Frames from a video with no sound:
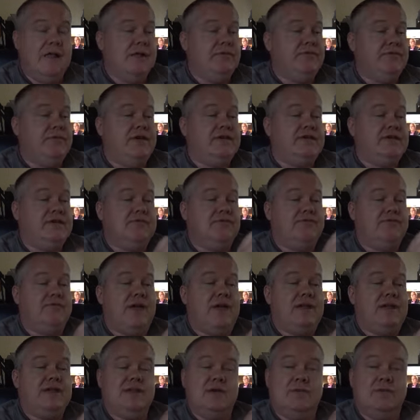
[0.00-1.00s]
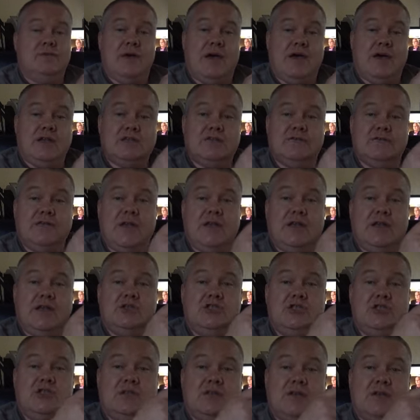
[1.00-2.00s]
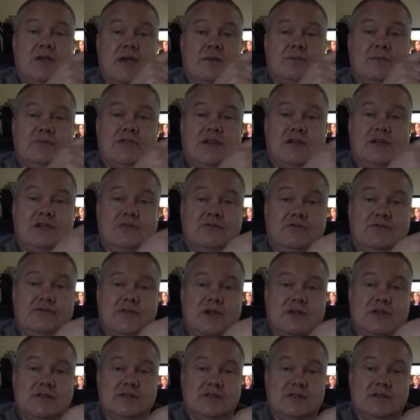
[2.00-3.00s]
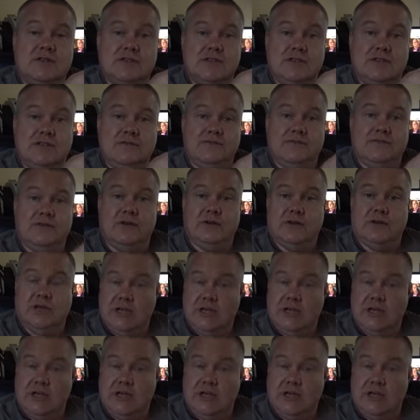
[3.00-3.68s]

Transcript: that in fact the amount of energy that comes out the front of the cell phone